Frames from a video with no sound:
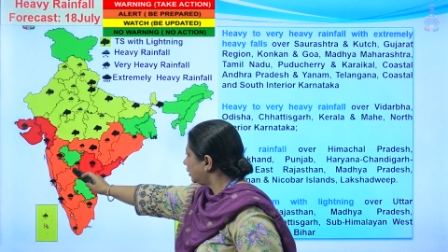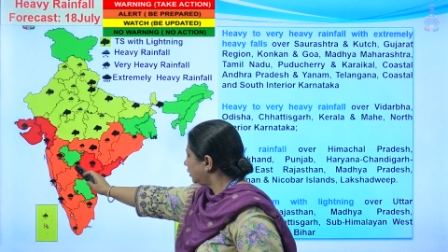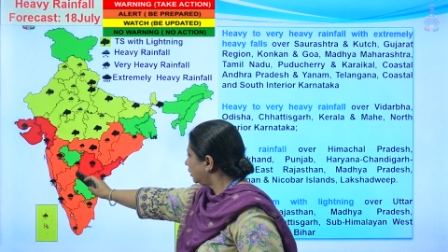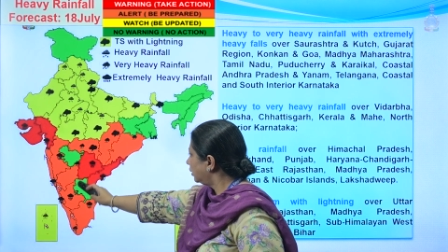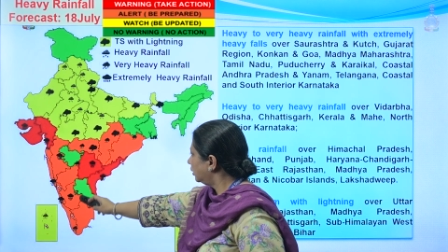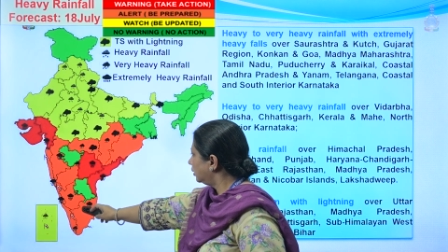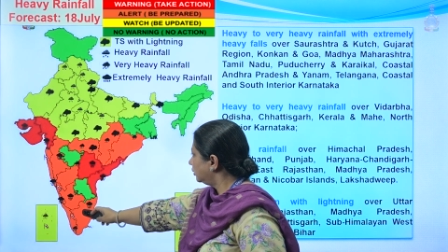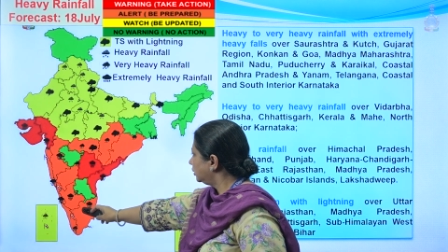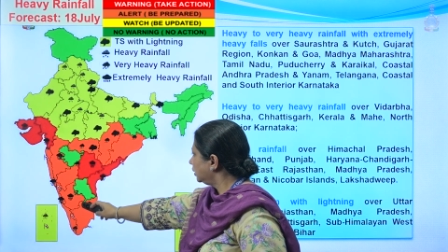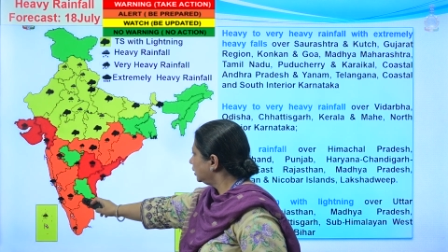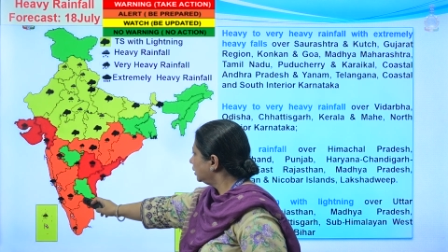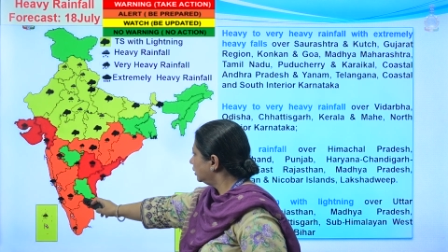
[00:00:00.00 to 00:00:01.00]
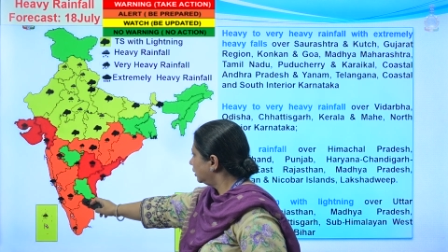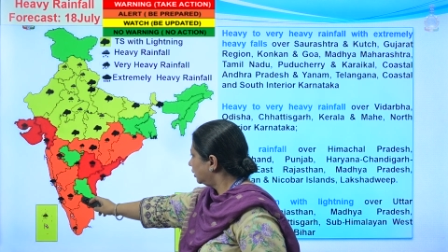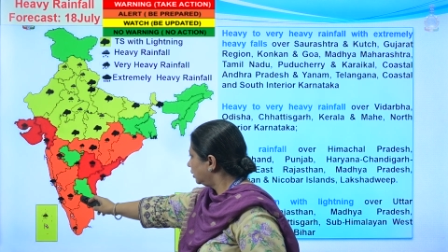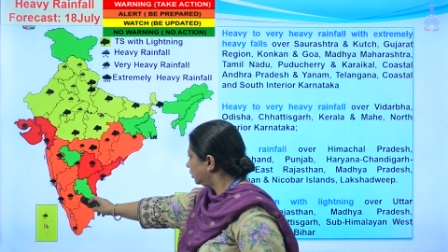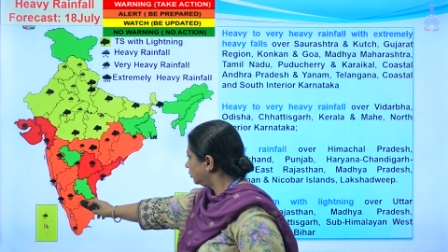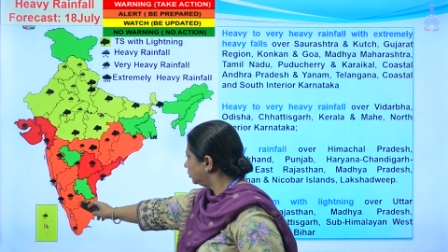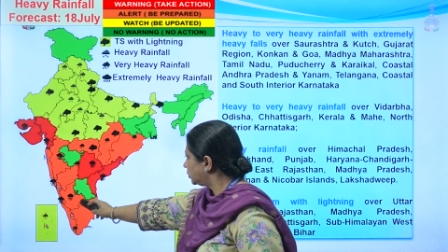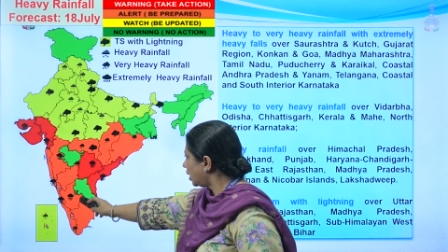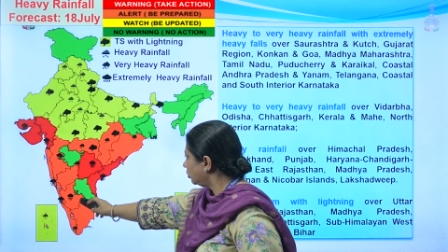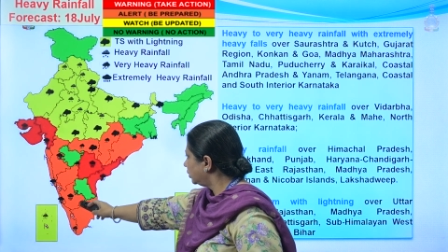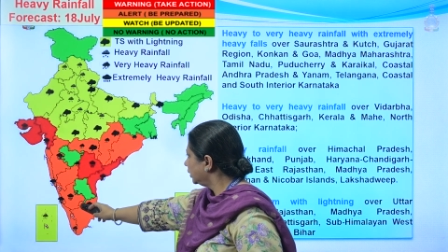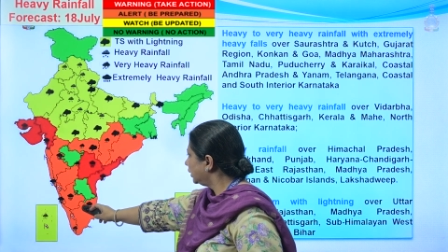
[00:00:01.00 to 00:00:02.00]
the
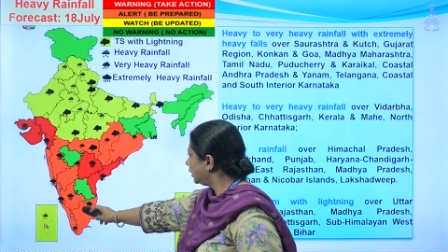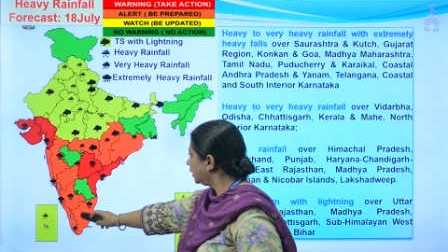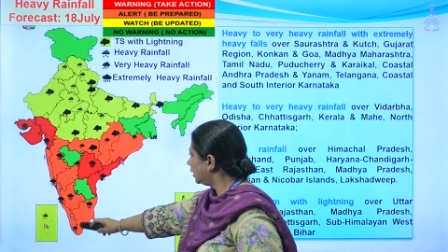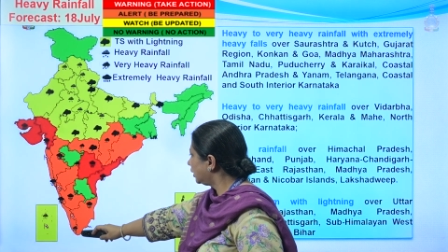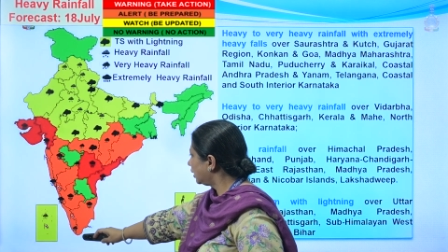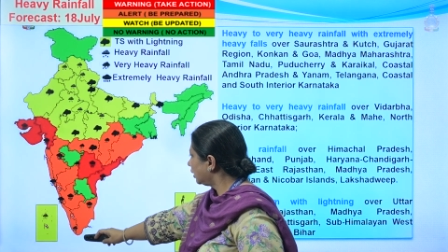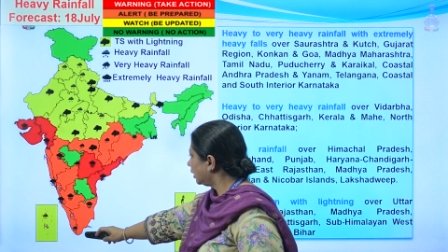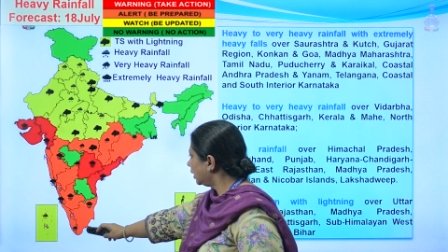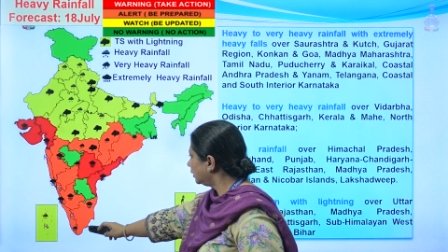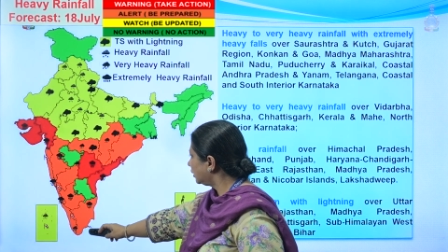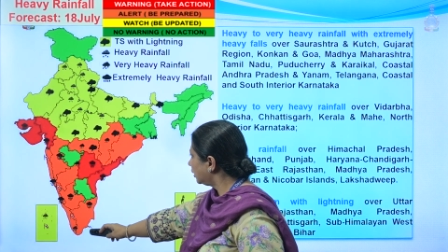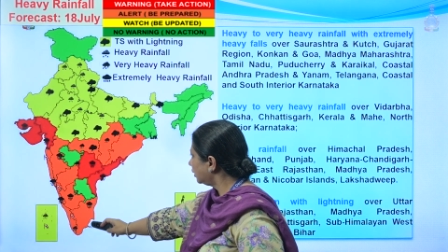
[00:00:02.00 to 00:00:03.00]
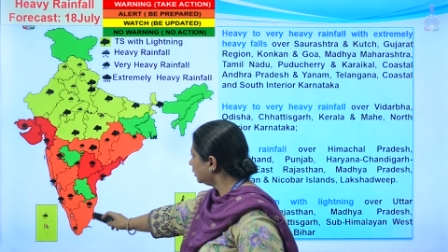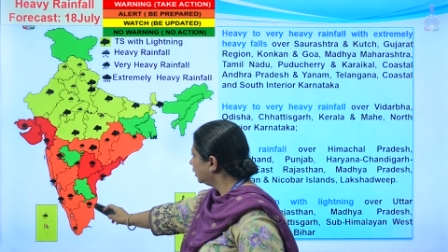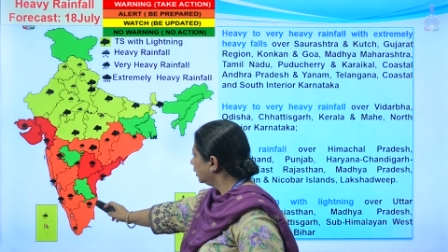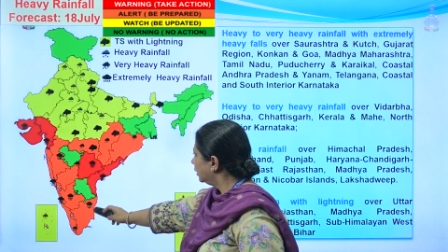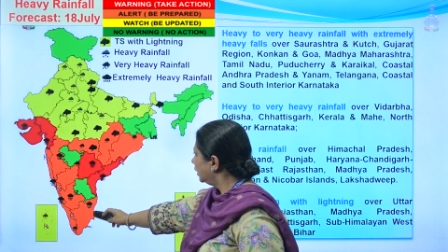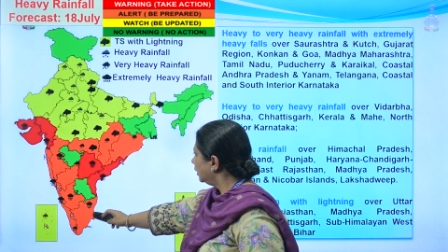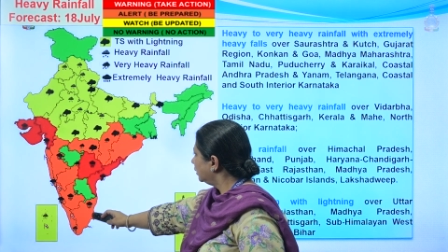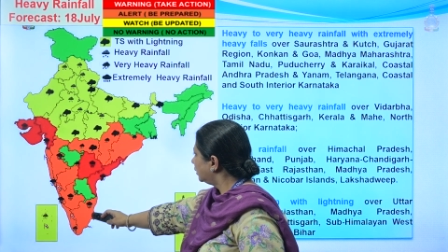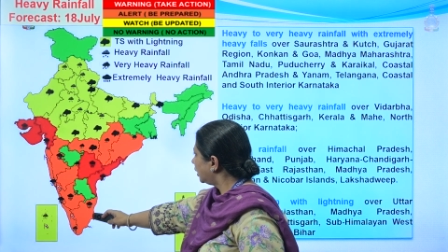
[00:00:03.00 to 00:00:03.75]
South Interior Karnataka, then